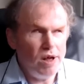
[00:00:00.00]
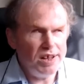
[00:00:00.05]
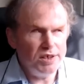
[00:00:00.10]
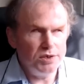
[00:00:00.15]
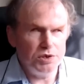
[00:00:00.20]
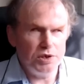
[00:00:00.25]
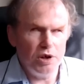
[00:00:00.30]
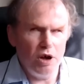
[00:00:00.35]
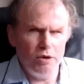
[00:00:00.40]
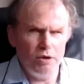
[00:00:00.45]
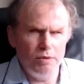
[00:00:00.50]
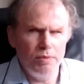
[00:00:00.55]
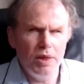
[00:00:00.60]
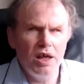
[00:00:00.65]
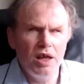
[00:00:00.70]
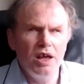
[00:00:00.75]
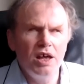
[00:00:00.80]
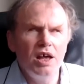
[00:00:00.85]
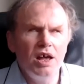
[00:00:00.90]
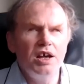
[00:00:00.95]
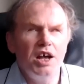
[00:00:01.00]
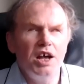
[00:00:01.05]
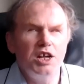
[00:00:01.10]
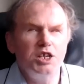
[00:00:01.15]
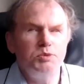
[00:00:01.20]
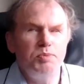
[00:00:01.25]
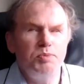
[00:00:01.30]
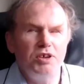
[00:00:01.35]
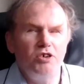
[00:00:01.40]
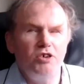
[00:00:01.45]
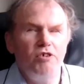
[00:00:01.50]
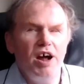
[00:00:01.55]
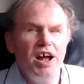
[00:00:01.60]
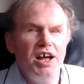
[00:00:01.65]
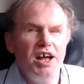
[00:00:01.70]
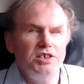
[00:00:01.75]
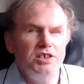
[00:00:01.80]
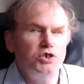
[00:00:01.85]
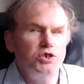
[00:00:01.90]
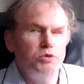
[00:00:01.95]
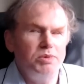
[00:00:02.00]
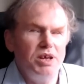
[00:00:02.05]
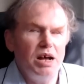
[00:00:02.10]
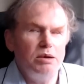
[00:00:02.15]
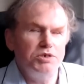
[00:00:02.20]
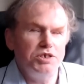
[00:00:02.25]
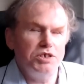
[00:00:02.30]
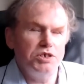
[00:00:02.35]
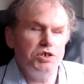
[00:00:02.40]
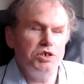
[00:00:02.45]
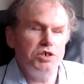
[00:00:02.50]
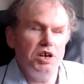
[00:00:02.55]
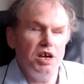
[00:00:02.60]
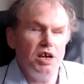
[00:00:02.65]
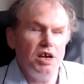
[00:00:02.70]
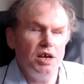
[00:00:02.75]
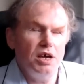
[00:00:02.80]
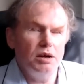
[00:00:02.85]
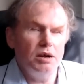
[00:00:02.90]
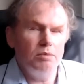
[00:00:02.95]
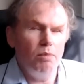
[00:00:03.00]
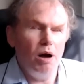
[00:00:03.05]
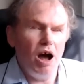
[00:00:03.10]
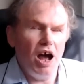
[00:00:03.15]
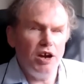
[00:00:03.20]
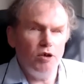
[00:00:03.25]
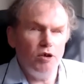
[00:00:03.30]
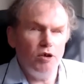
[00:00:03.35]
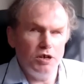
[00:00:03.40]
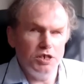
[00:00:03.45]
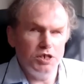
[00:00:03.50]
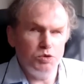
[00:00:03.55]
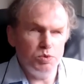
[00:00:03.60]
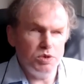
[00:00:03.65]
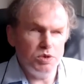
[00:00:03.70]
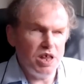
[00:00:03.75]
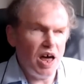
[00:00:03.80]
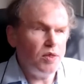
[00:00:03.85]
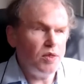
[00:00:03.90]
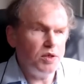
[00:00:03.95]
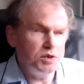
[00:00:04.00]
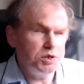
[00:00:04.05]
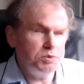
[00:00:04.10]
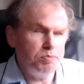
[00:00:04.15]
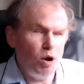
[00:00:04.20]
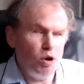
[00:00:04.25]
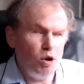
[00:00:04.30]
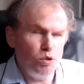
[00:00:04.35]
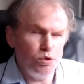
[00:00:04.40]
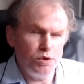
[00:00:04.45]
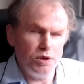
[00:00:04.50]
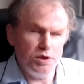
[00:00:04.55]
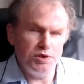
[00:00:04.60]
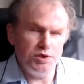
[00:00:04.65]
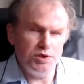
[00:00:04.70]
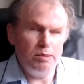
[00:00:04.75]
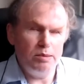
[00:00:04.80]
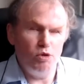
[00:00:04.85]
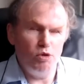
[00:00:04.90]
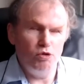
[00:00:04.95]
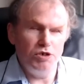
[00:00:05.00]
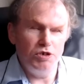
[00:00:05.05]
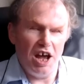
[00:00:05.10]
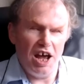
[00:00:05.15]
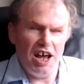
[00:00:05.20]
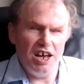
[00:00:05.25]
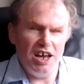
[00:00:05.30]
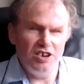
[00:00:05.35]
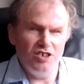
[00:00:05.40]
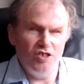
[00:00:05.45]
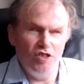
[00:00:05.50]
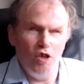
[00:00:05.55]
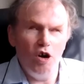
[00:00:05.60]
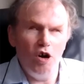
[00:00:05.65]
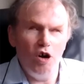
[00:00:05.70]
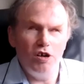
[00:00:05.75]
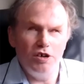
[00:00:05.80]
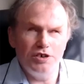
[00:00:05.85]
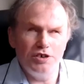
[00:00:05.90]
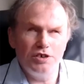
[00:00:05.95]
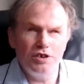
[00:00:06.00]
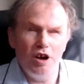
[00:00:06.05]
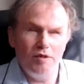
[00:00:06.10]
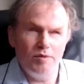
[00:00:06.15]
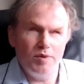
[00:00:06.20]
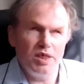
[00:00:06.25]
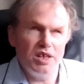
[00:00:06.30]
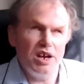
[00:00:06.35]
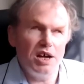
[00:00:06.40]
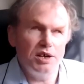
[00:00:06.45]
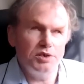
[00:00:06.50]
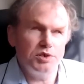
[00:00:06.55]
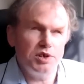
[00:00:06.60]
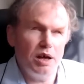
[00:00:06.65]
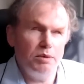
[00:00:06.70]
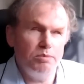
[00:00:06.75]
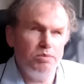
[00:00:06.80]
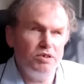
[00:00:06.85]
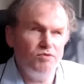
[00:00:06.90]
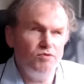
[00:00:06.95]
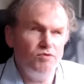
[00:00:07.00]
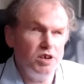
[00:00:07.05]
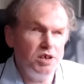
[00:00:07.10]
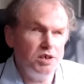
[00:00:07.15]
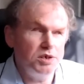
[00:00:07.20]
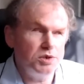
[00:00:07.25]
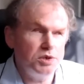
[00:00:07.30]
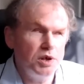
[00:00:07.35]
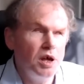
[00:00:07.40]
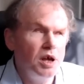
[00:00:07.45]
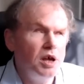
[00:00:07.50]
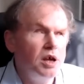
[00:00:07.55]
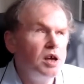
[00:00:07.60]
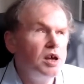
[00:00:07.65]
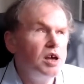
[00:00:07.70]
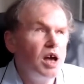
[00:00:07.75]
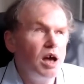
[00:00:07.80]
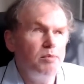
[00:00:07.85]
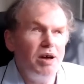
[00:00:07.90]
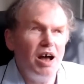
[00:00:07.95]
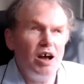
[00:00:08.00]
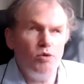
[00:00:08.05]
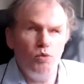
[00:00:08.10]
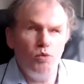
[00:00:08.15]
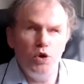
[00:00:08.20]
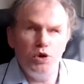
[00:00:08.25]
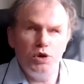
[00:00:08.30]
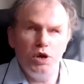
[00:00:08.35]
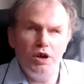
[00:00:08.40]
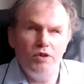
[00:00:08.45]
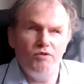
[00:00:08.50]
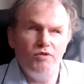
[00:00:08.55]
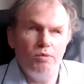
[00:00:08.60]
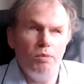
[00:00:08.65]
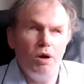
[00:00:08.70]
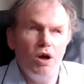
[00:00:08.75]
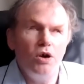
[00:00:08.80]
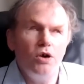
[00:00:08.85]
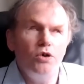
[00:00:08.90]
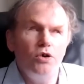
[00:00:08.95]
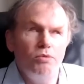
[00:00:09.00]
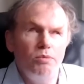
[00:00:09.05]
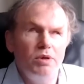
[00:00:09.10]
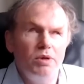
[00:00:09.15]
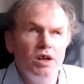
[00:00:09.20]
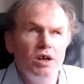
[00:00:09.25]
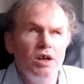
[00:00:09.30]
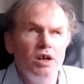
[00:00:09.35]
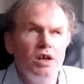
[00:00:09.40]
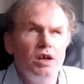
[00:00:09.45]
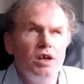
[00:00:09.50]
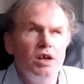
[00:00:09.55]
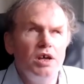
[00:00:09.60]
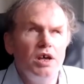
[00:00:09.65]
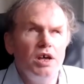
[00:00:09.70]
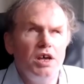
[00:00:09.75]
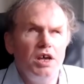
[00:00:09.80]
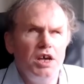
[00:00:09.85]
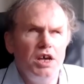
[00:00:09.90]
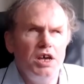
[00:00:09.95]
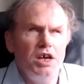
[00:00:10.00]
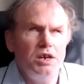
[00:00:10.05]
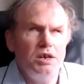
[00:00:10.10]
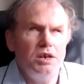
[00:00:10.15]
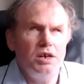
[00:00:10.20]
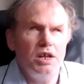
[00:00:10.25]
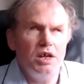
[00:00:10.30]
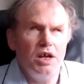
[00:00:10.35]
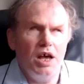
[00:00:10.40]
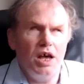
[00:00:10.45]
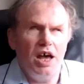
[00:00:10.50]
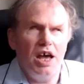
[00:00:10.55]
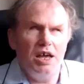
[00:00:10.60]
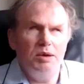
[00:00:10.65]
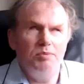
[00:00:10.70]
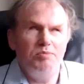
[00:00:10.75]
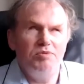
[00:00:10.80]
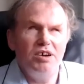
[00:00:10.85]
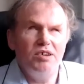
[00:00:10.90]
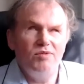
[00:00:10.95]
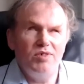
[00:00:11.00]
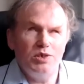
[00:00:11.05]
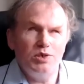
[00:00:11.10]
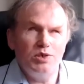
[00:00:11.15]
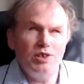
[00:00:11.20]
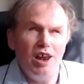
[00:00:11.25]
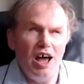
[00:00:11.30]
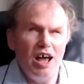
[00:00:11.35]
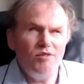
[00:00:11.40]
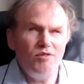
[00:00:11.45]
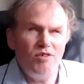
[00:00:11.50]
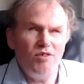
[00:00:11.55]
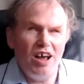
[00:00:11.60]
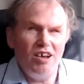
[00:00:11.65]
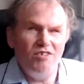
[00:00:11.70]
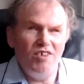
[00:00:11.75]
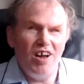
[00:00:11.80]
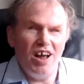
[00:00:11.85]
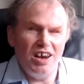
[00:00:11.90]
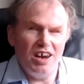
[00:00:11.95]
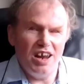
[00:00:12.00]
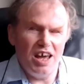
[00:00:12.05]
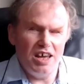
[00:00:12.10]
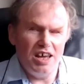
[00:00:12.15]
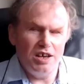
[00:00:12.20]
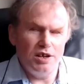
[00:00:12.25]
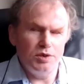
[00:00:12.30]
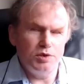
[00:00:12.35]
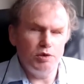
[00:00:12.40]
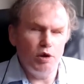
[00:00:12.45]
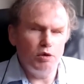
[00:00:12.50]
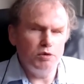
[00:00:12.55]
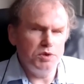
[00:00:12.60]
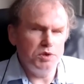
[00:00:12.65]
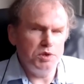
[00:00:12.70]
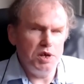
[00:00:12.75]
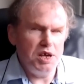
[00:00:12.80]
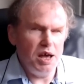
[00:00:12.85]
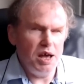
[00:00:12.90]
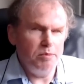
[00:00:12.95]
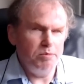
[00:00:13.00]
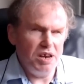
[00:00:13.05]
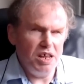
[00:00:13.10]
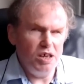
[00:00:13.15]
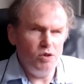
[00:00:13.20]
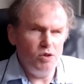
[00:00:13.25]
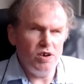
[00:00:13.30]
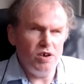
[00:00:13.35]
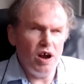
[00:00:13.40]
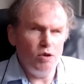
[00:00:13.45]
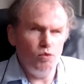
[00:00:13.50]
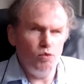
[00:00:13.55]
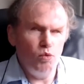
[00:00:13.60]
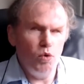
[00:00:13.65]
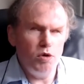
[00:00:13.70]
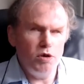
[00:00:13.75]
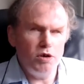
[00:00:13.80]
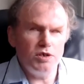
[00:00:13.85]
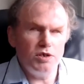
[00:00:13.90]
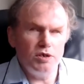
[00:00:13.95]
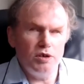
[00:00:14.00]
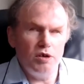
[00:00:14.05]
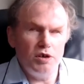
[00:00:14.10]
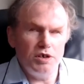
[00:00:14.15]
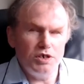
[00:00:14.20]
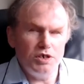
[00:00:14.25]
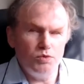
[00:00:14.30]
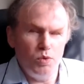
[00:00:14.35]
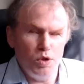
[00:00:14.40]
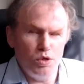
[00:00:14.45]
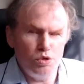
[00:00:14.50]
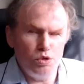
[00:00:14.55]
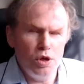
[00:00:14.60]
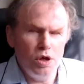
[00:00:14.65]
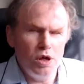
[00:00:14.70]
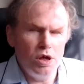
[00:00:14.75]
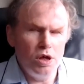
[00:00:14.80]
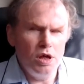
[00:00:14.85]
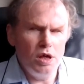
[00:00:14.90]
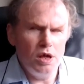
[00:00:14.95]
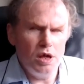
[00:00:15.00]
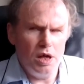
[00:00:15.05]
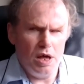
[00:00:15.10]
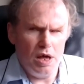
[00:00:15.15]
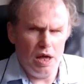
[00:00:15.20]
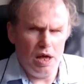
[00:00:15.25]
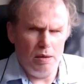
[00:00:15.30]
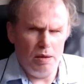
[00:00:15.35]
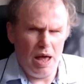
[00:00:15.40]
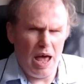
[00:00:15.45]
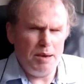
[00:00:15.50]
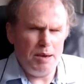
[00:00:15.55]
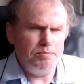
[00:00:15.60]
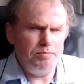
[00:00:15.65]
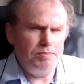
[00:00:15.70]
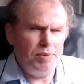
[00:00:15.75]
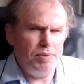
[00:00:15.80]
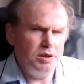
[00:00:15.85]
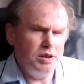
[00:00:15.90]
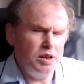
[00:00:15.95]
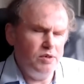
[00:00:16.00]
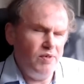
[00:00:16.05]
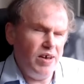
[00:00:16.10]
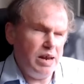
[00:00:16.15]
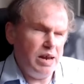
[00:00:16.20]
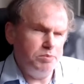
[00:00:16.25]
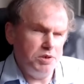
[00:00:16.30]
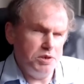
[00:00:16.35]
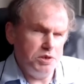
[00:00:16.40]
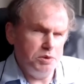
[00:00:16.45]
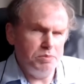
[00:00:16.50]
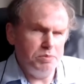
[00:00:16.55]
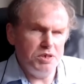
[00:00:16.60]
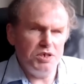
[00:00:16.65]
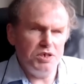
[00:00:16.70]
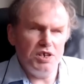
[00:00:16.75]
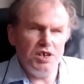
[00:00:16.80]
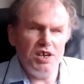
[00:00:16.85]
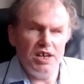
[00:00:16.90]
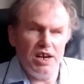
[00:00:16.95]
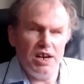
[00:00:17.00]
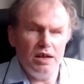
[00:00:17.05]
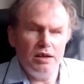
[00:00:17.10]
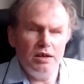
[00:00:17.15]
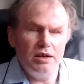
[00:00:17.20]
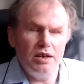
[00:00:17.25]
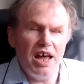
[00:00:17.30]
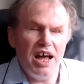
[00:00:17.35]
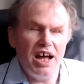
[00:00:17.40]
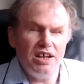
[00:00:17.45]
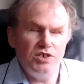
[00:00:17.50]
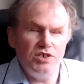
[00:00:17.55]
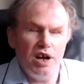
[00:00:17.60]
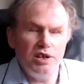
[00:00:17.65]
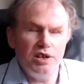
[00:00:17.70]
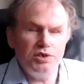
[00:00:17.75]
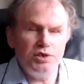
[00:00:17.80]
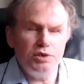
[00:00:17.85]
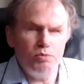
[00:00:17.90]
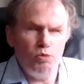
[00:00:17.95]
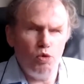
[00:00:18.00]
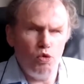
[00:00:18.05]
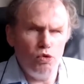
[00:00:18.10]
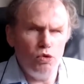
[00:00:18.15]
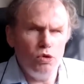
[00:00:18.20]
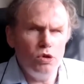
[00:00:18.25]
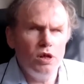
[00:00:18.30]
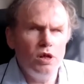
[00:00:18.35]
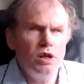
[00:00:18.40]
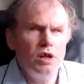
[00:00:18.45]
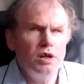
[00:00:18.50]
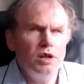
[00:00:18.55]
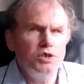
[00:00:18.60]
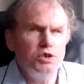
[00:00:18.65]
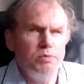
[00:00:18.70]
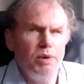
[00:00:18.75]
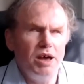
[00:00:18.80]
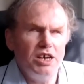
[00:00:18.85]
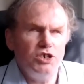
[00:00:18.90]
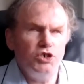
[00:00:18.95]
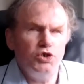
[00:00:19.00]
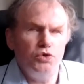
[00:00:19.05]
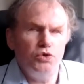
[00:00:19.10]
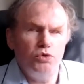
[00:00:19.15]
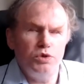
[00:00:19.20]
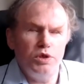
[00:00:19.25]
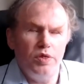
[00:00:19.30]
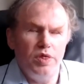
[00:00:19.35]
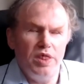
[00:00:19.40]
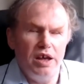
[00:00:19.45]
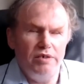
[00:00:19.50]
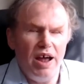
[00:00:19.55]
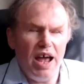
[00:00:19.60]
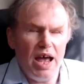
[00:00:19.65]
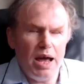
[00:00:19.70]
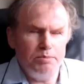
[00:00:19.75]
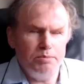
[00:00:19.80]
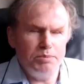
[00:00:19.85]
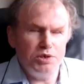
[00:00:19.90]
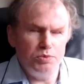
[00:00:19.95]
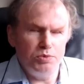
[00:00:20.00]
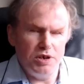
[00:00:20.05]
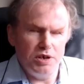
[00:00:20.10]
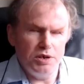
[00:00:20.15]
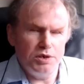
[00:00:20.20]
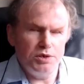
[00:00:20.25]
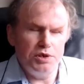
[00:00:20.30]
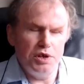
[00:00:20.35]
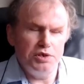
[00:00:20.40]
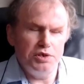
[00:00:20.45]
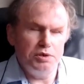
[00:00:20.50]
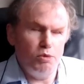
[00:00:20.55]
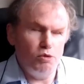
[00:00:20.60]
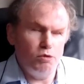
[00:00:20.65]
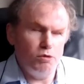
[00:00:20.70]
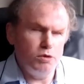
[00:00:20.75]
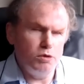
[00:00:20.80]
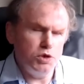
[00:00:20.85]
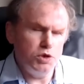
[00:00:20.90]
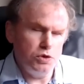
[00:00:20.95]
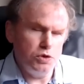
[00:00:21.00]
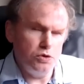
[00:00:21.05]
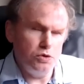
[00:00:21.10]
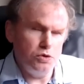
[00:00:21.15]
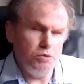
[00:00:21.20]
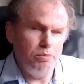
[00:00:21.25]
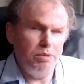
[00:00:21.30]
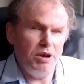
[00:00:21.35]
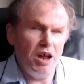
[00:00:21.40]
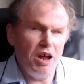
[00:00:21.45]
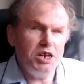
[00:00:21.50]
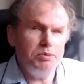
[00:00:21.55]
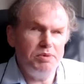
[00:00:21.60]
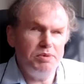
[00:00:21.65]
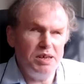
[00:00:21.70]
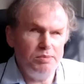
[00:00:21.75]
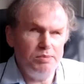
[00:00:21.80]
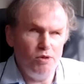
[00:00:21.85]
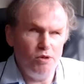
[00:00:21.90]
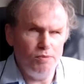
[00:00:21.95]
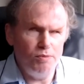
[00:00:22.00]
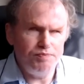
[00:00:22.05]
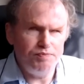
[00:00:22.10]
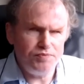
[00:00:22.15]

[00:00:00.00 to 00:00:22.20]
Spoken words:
And so it's been great to be able to share my knowledge with others, both disabled and not, over the last couple of weeks about working from home. In a previous life, I ran a consultancy company where I worked a lot with app developers in particular, large and small, to make sure that their apps were accessible to blind people.